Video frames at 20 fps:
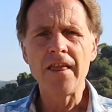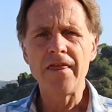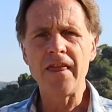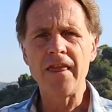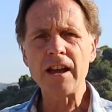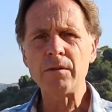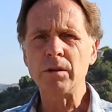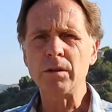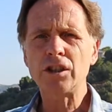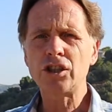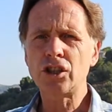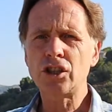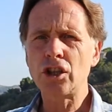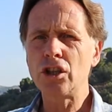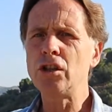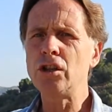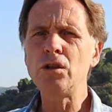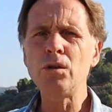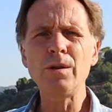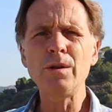They were
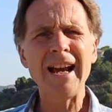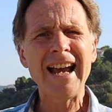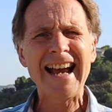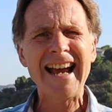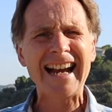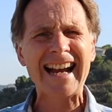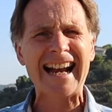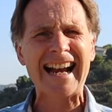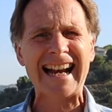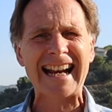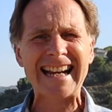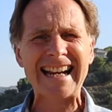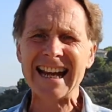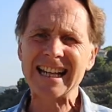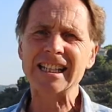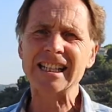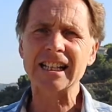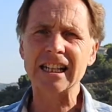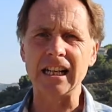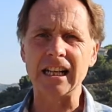two
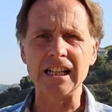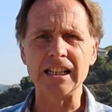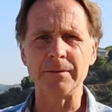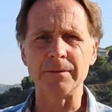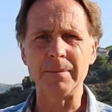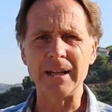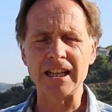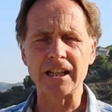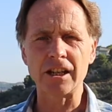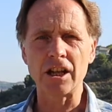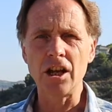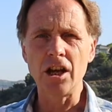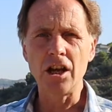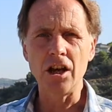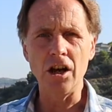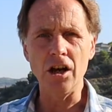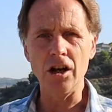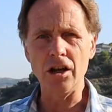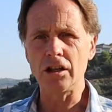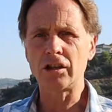cataclysmic
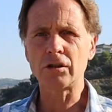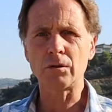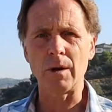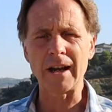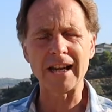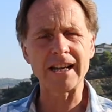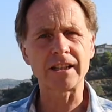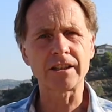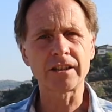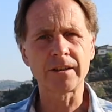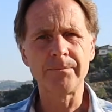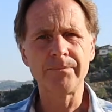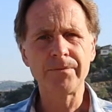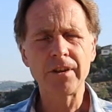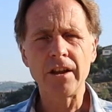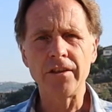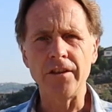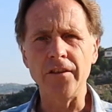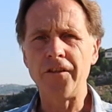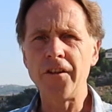earthquakes,
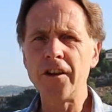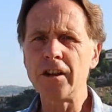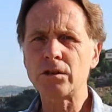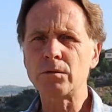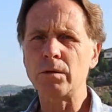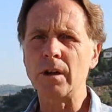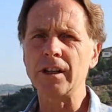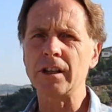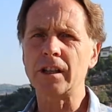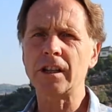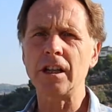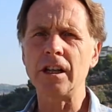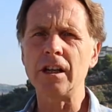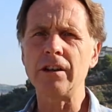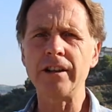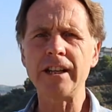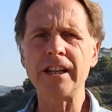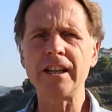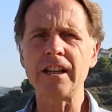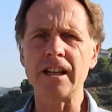the first one
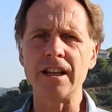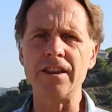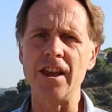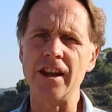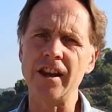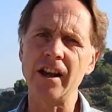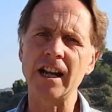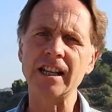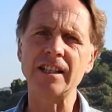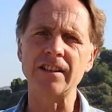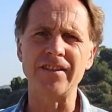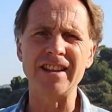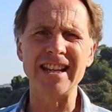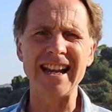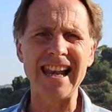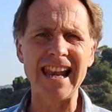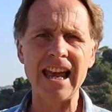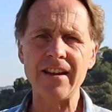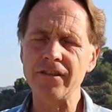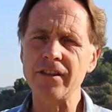occurring in the night of the
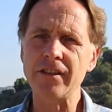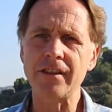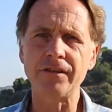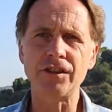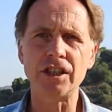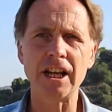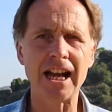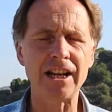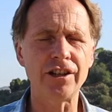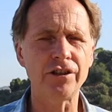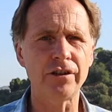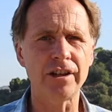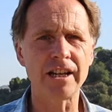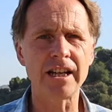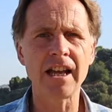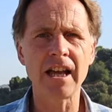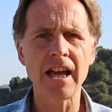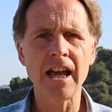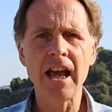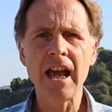11th of
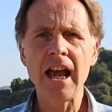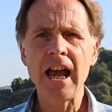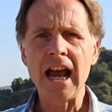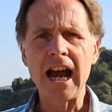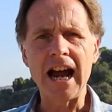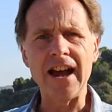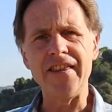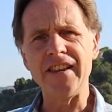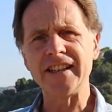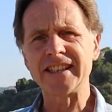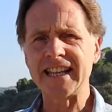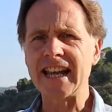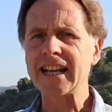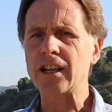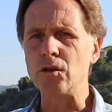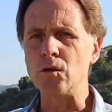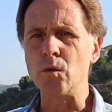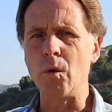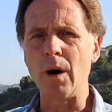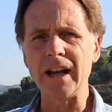January and the
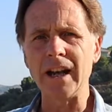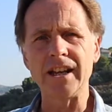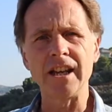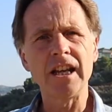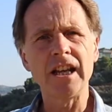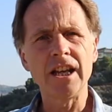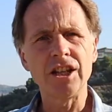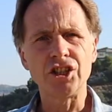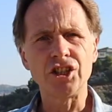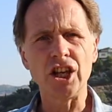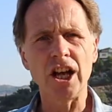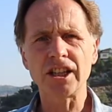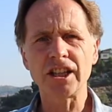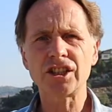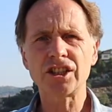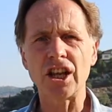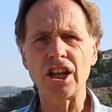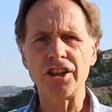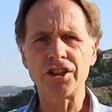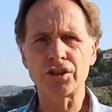second one
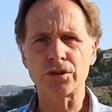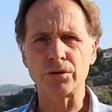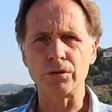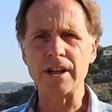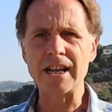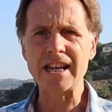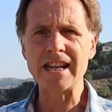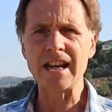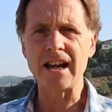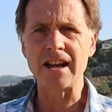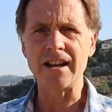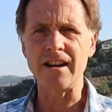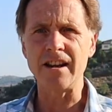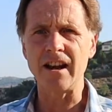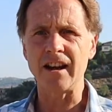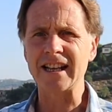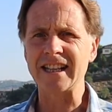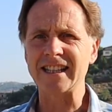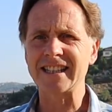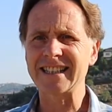just 3
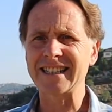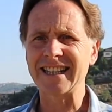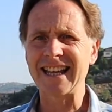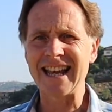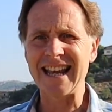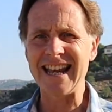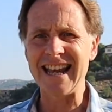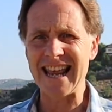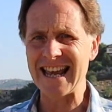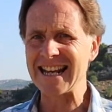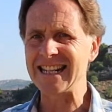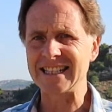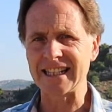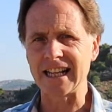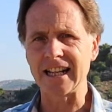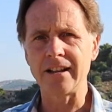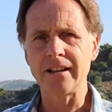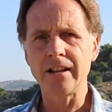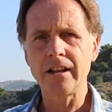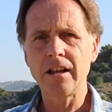nights later.